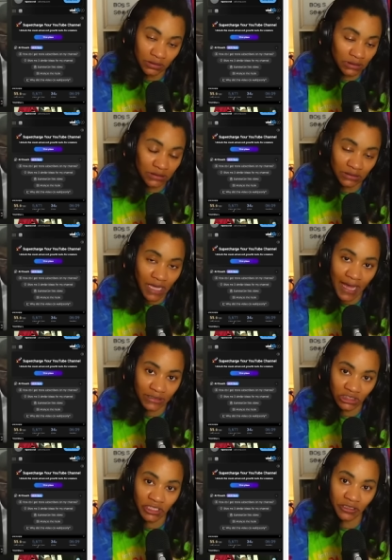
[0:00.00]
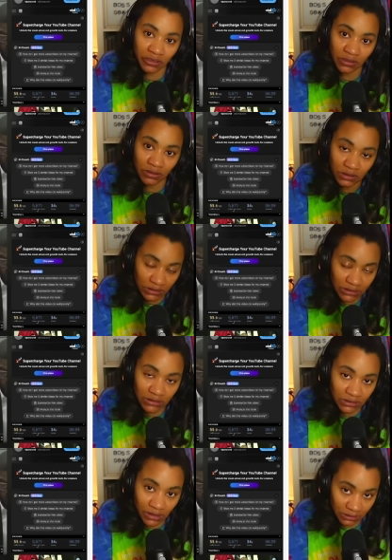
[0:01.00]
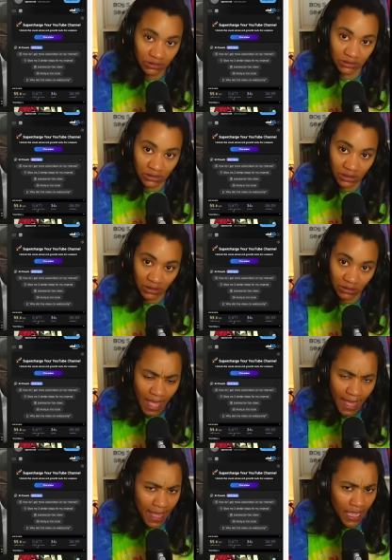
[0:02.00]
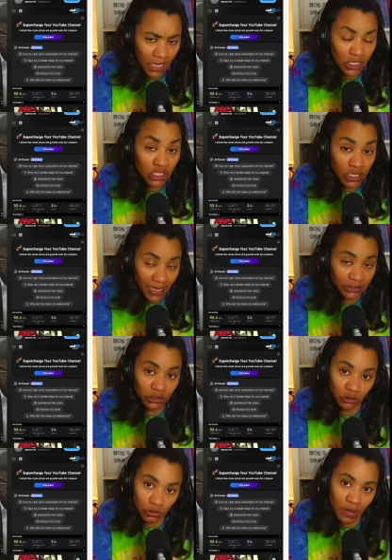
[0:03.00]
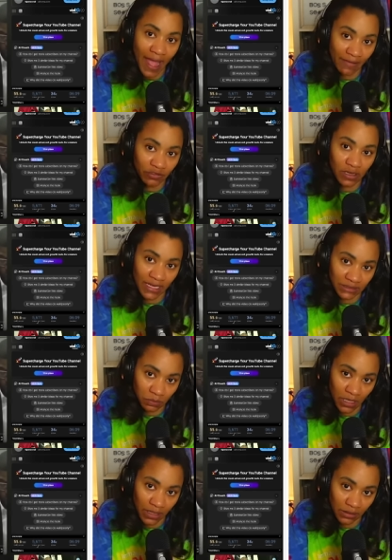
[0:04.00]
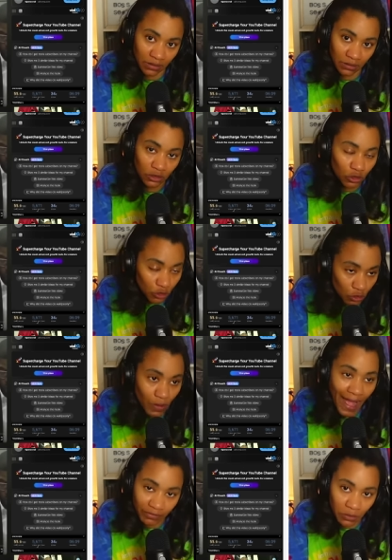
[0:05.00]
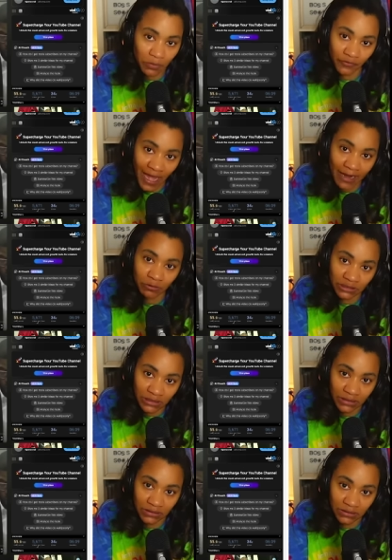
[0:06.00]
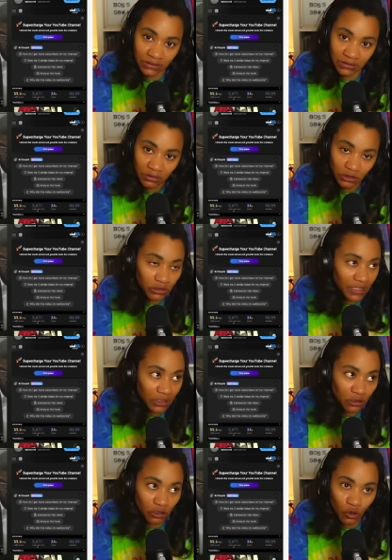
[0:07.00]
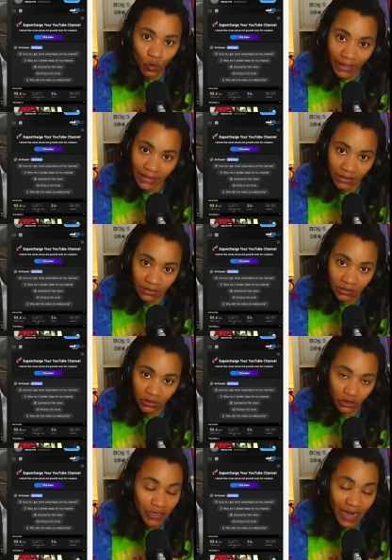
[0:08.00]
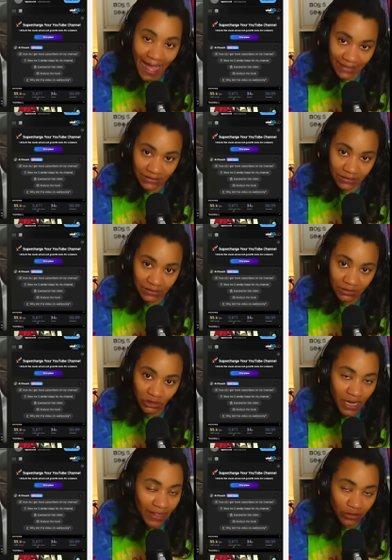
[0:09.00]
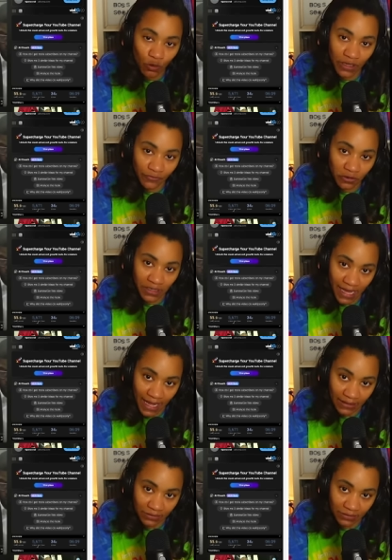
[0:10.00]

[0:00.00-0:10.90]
This is not a charity. It's the city. And yes, you do have to explain. You do have to provide receipts. You think you're the queen. You're not. You're not the queen for today.